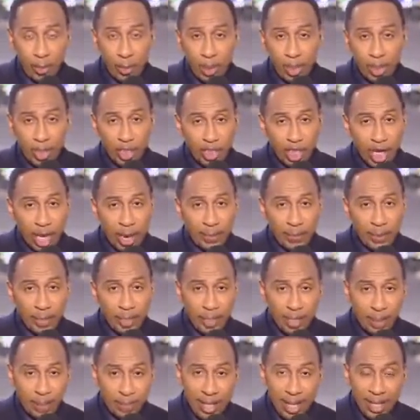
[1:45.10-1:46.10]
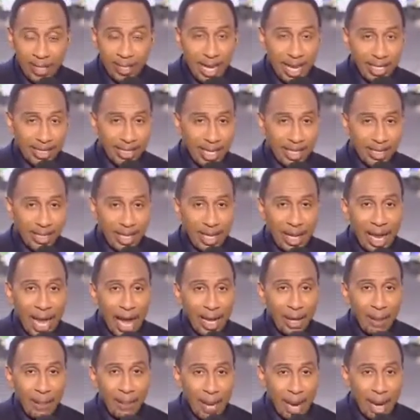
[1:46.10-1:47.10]
win a championship. That says a
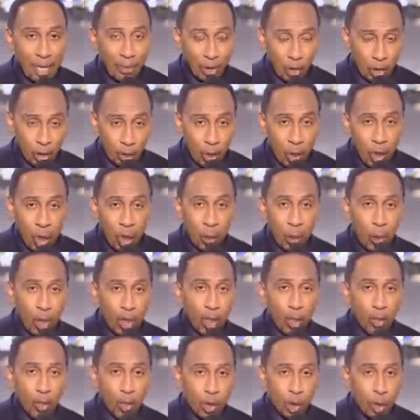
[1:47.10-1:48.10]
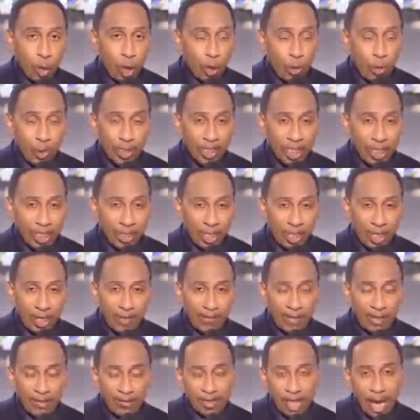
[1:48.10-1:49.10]
lot about you. When you do it with such a
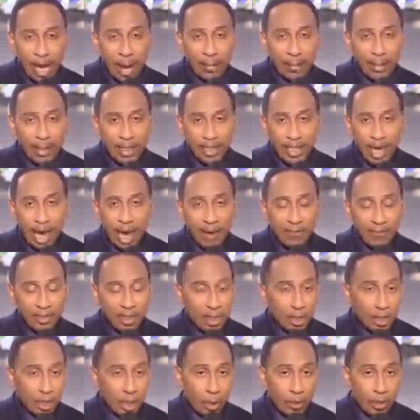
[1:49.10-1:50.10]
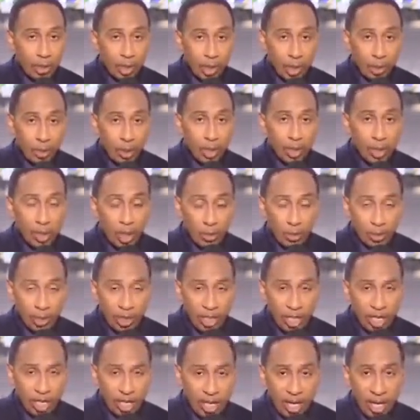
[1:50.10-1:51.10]
level of dominance, averaging
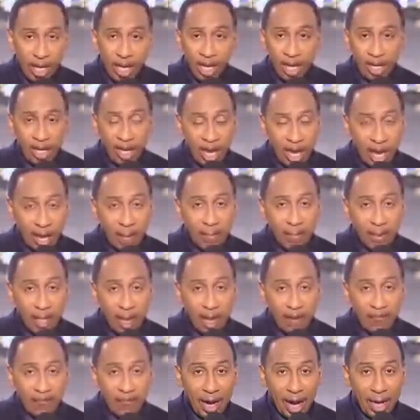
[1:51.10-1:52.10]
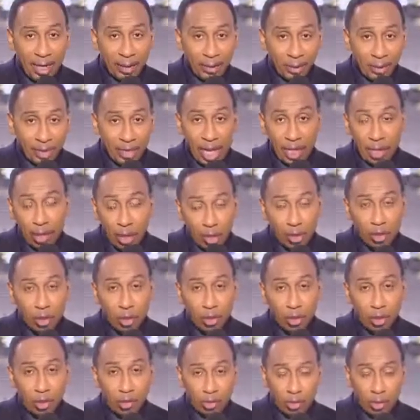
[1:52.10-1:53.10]
32-13 in the NBA Finals, that also
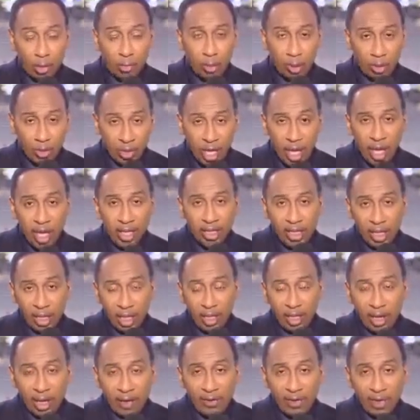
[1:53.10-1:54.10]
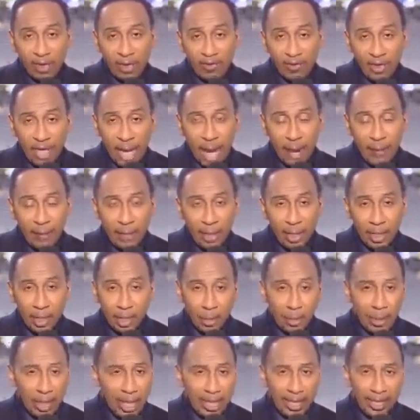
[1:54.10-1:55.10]
contributes to the level of dominance. So
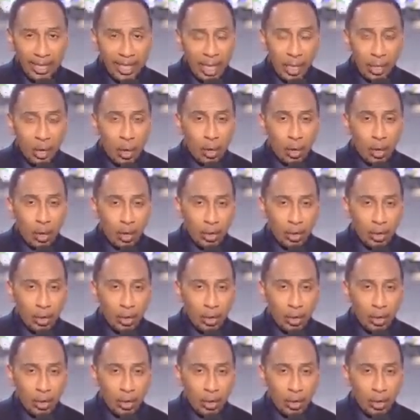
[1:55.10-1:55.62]
we got to take all of